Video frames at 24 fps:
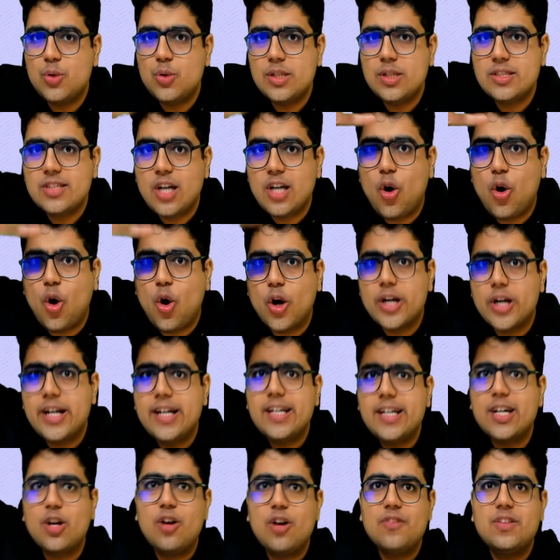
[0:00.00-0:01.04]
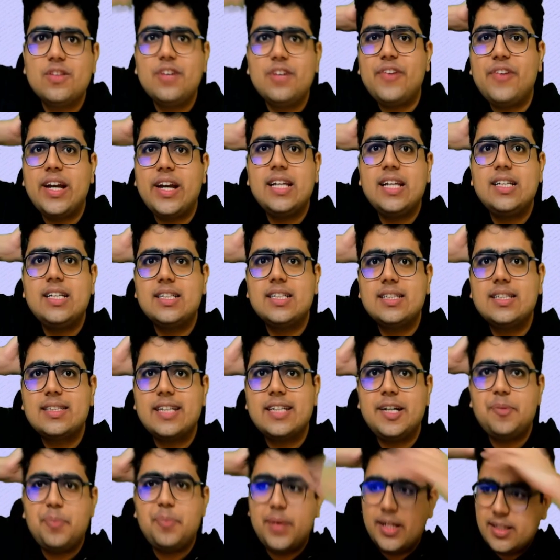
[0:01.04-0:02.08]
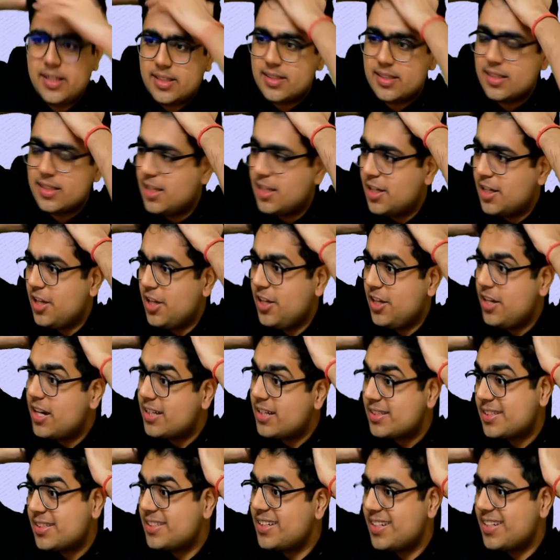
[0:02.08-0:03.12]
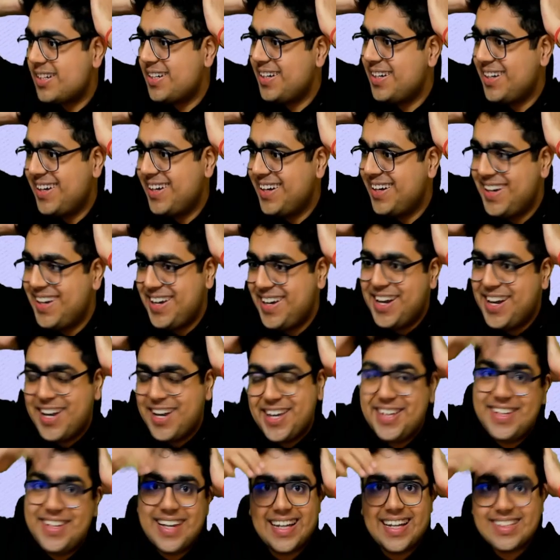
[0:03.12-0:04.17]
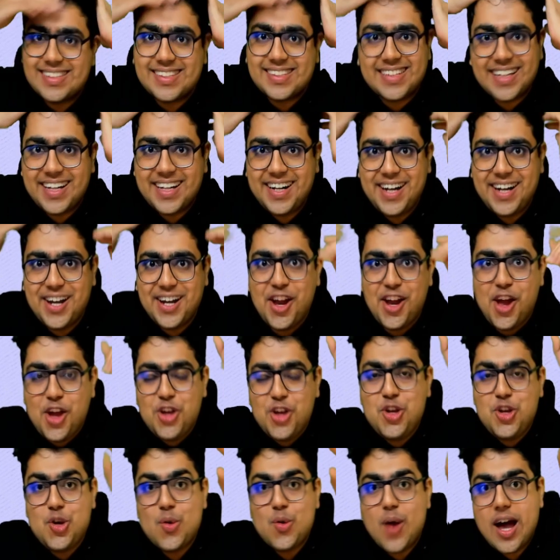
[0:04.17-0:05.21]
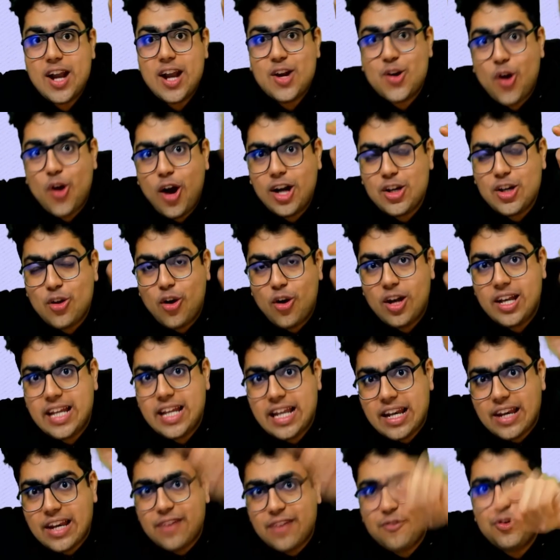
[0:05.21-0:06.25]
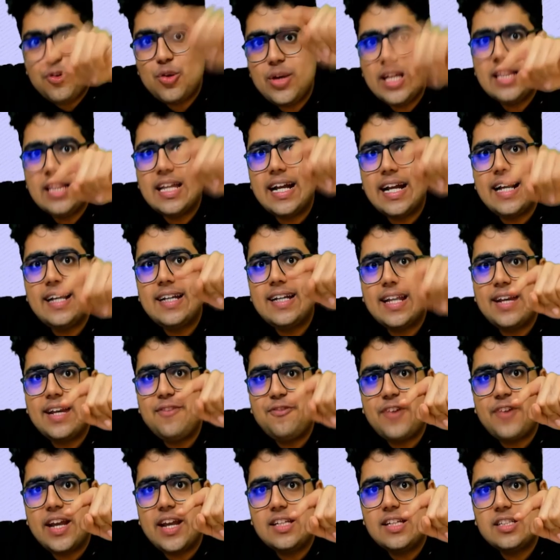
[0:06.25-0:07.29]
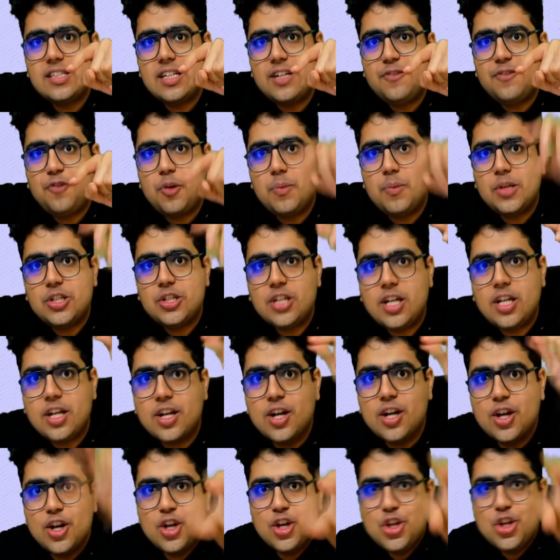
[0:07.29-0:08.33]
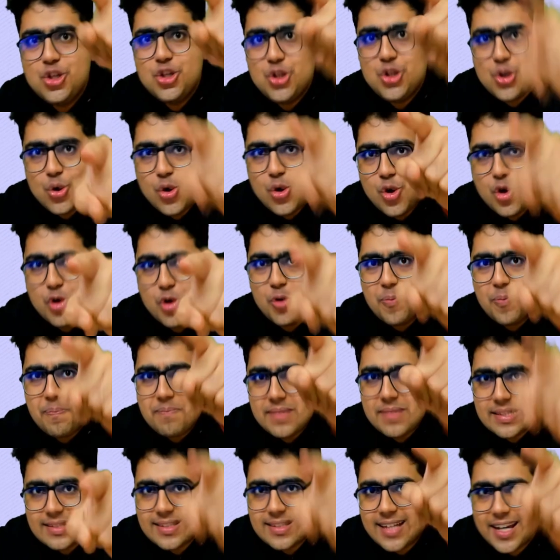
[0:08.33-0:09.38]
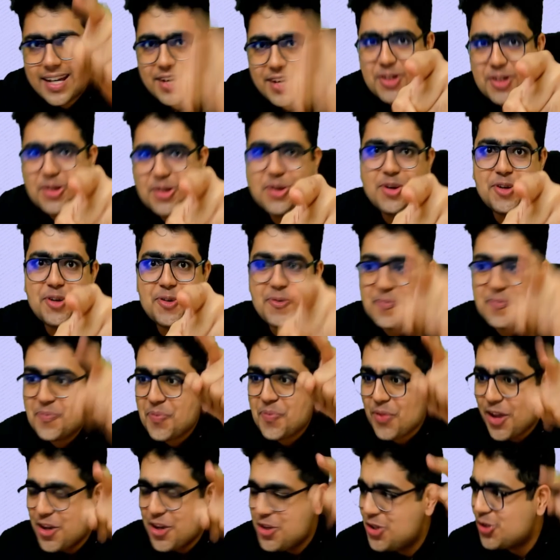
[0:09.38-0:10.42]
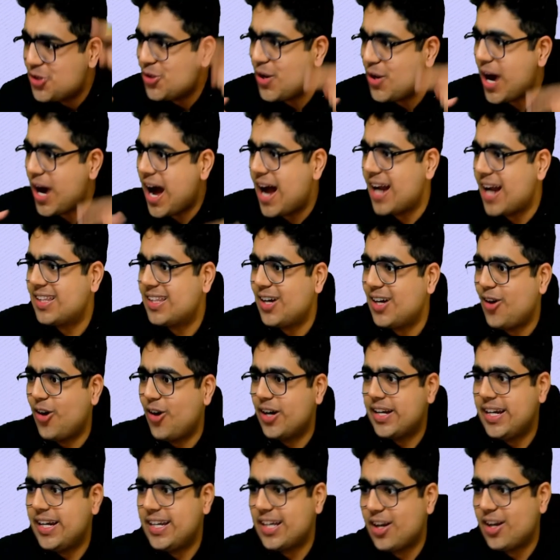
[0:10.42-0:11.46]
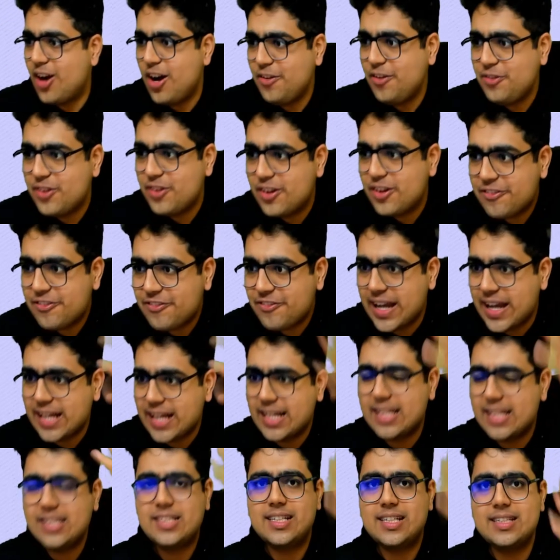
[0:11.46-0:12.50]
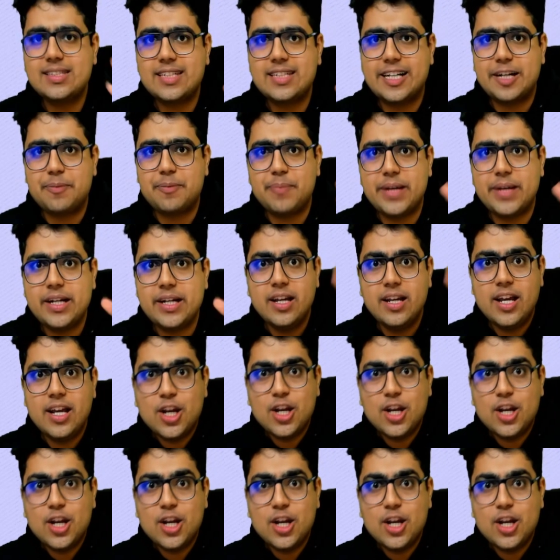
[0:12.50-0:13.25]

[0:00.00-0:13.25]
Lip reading: is the auditor of the financial statements? Yes, sir. Yes, sir. You are not only reviewing the interim financial information. You, Mr. You are the auditor of financial statement.